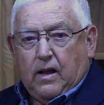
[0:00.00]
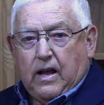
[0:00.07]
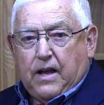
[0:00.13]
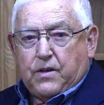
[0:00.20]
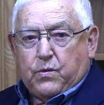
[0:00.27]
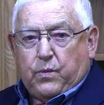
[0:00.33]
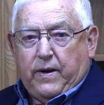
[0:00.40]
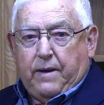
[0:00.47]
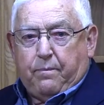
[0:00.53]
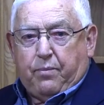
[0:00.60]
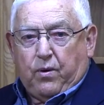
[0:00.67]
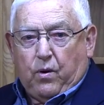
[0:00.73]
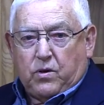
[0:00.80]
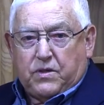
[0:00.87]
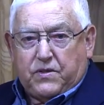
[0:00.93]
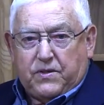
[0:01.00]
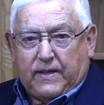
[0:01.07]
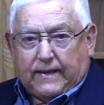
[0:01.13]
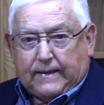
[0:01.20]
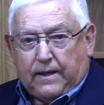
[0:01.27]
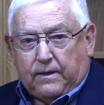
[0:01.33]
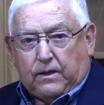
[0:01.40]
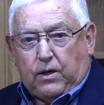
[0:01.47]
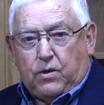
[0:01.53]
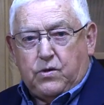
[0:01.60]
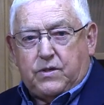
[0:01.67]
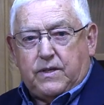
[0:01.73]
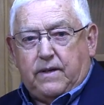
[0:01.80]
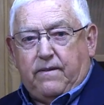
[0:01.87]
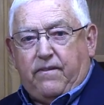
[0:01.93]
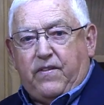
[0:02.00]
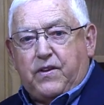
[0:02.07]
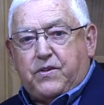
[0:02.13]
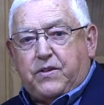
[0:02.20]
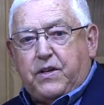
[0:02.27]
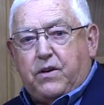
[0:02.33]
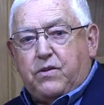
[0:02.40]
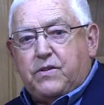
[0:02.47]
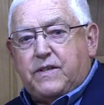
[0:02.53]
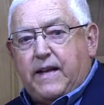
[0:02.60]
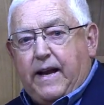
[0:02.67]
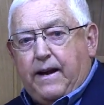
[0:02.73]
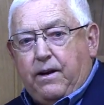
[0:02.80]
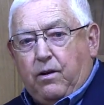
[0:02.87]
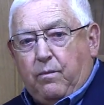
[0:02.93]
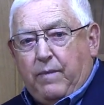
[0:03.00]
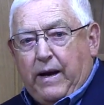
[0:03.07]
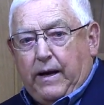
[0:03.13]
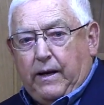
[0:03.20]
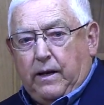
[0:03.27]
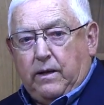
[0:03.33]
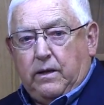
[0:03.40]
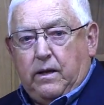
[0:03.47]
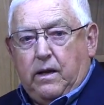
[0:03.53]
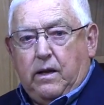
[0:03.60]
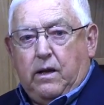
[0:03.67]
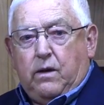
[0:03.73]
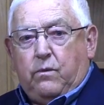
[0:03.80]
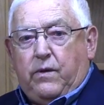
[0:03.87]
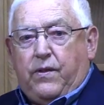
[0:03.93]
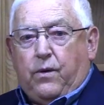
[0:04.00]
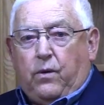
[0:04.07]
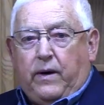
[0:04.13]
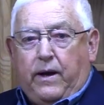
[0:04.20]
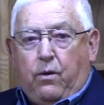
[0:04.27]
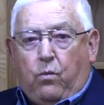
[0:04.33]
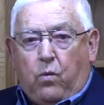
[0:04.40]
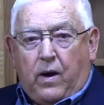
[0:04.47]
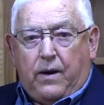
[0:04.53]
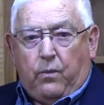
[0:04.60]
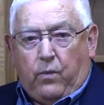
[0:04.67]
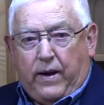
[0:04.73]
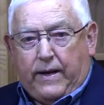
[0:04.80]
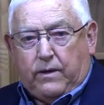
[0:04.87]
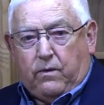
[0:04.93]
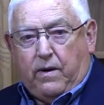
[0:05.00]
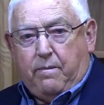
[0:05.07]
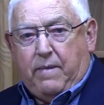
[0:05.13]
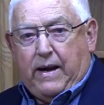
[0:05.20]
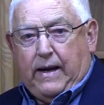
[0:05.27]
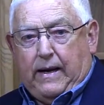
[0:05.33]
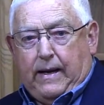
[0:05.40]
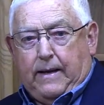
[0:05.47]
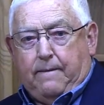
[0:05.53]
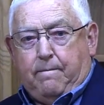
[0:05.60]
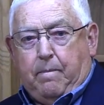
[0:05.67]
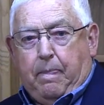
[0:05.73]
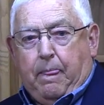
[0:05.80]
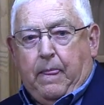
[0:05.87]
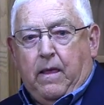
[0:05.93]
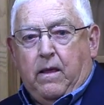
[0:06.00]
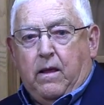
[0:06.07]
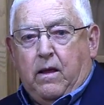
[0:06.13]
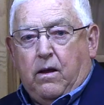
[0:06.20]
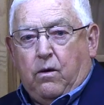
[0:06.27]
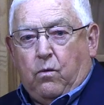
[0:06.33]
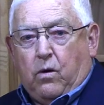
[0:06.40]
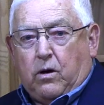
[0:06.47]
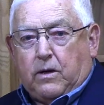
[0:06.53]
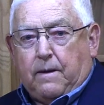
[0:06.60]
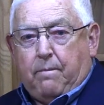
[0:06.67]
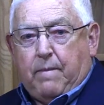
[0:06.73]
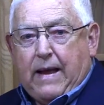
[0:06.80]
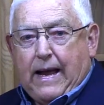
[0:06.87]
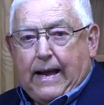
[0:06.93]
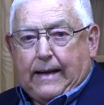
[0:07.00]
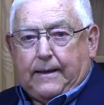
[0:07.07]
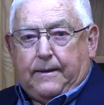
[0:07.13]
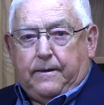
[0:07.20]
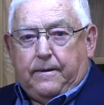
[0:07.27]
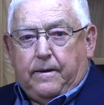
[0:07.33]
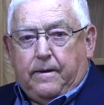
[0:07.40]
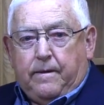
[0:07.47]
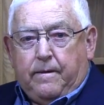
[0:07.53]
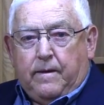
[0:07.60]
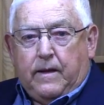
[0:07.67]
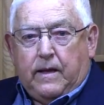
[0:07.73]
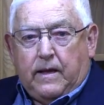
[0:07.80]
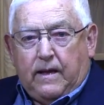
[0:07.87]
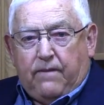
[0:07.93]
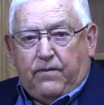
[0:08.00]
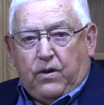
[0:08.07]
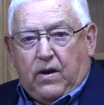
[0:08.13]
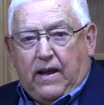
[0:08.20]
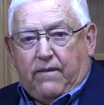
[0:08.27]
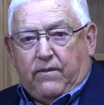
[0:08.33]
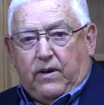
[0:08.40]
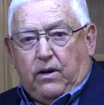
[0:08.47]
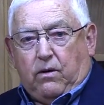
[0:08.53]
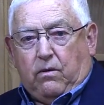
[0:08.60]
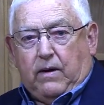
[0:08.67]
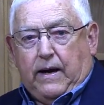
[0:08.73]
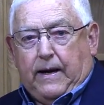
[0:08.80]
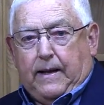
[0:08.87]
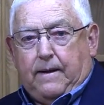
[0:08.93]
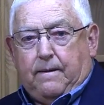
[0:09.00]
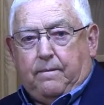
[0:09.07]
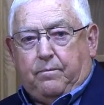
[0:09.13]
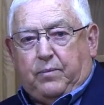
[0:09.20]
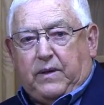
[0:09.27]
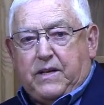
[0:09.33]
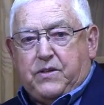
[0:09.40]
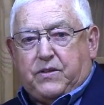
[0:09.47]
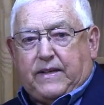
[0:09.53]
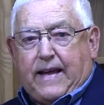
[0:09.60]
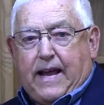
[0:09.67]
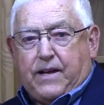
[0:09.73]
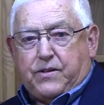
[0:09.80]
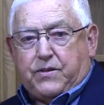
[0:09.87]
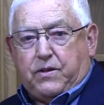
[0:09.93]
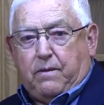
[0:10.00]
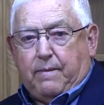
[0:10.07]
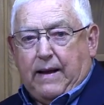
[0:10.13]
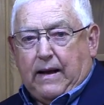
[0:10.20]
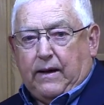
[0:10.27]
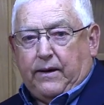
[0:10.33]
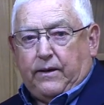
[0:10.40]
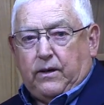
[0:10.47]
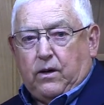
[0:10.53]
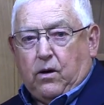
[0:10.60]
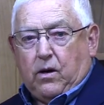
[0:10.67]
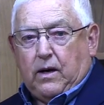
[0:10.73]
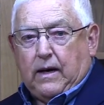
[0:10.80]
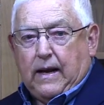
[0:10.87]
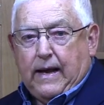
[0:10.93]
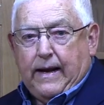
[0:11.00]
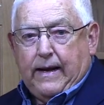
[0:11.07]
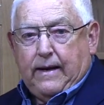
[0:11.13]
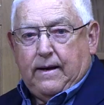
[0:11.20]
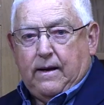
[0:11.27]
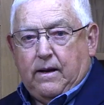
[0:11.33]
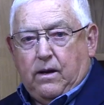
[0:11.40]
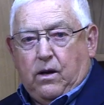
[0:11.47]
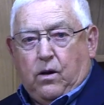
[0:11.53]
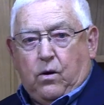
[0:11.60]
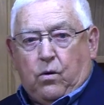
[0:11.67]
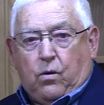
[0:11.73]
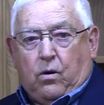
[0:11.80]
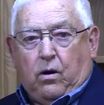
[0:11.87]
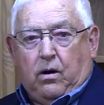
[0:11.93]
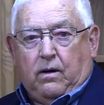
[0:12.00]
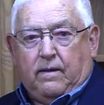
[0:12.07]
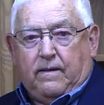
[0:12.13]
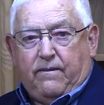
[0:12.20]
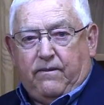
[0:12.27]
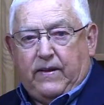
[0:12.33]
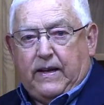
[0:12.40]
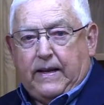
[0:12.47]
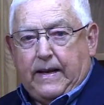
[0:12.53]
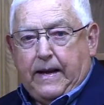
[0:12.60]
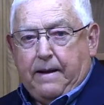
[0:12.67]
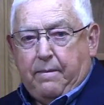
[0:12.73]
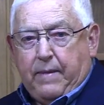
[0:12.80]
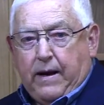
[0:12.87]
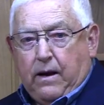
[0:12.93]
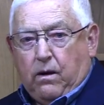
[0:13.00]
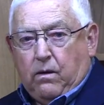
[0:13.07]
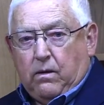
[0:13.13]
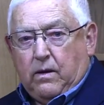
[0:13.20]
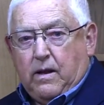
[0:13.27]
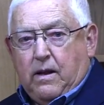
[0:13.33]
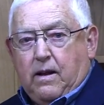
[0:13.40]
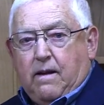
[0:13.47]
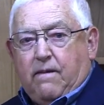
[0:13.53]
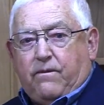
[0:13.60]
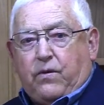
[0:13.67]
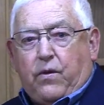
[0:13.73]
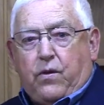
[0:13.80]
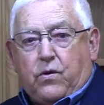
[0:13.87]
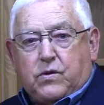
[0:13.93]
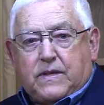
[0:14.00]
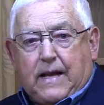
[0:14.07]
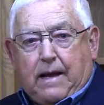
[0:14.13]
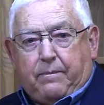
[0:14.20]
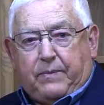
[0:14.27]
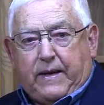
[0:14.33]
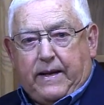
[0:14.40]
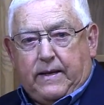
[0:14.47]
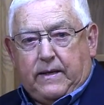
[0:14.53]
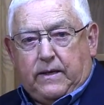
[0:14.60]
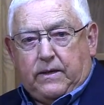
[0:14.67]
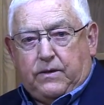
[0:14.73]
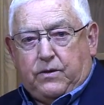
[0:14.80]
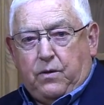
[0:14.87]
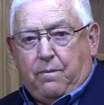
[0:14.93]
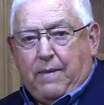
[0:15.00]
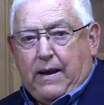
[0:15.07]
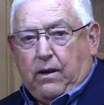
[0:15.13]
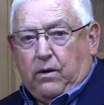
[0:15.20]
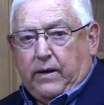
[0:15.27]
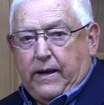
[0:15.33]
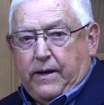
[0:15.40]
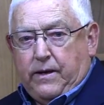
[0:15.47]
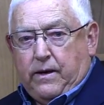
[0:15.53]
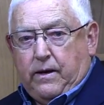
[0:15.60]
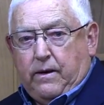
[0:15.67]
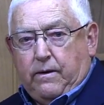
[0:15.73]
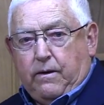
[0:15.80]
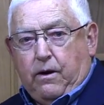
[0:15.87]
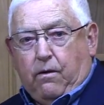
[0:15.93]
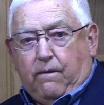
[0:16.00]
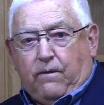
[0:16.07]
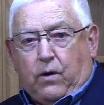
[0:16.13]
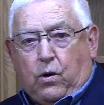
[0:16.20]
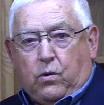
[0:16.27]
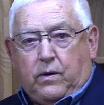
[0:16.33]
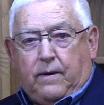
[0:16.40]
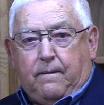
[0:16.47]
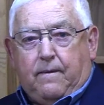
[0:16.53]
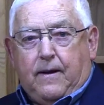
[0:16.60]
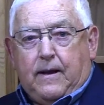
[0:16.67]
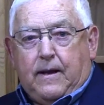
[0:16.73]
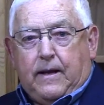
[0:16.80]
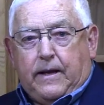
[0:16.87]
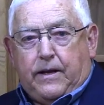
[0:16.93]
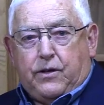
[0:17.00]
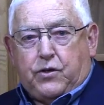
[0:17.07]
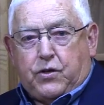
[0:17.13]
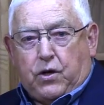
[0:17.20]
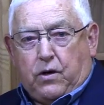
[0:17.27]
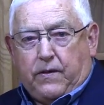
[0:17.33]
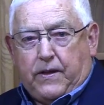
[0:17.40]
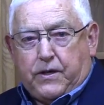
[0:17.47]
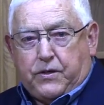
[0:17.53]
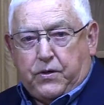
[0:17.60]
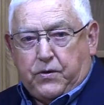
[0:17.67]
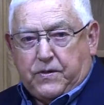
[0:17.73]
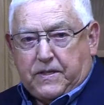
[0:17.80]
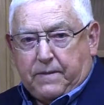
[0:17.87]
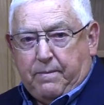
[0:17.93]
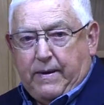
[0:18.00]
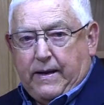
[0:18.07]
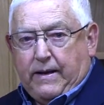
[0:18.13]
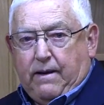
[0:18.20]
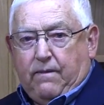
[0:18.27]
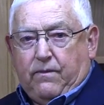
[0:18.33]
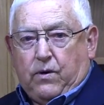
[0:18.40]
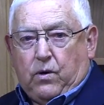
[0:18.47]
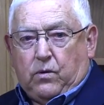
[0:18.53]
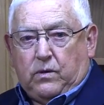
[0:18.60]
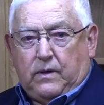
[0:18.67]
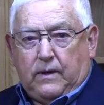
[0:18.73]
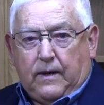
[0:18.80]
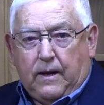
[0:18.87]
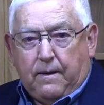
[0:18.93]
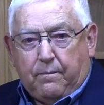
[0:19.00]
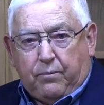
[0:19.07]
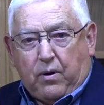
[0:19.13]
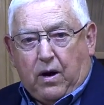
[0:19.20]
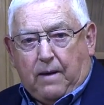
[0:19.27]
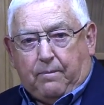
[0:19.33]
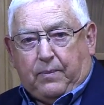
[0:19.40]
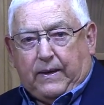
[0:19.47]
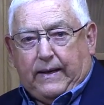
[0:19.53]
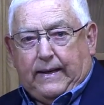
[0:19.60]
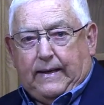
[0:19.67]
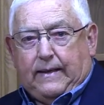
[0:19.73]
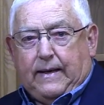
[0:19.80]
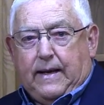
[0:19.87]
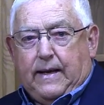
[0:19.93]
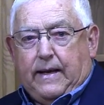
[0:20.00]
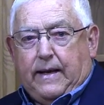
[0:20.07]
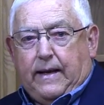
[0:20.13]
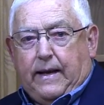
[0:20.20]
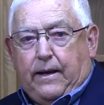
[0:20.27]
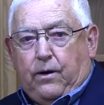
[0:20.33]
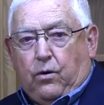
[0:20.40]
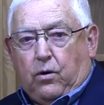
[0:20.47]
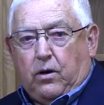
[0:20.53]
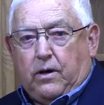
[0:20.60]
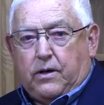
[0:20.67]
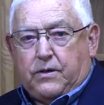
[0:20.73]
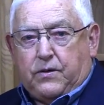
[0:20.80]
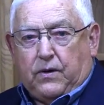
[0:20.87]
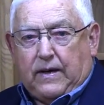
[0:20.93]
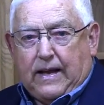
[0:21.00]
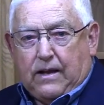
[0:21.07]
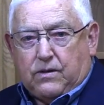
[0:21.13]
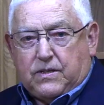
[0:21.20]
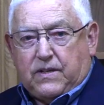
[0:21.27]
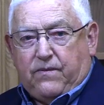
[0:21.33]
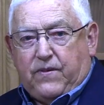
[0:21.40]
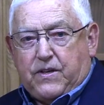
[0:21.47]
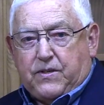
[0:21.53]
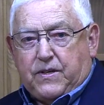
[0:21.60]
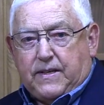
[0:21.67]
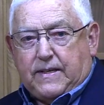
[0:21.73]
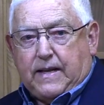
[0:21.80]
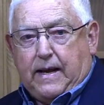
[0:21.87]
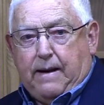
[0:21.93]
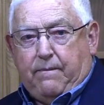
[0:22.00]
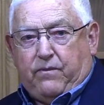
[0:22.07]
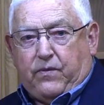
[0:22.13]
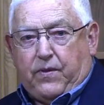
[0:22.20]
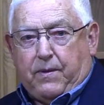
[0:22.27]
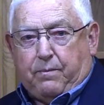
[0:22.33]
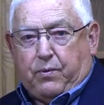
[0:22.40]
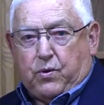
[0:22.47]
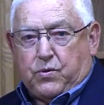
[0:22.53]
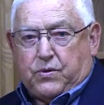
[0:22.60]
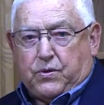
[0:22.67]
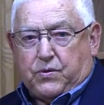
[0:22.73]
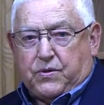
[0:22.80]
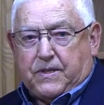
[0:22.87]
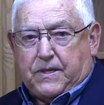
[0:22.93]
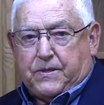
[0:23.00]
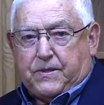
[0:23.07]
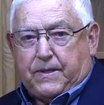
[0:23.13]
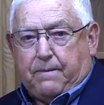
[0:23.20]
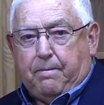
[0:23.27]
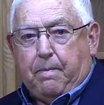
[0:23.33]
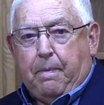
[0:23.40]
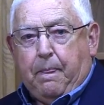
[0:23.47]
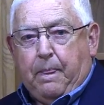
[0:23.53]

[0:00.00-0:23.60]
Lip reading: As we approach the conclusion of this year's annual meeting, with only 1 week remaining, welcome back. If you haven't already, please cast your ballot online or via email. For those opting to mail in your vote, ensure that you submit your vote promptly in order to allow sufficient time for the postal system.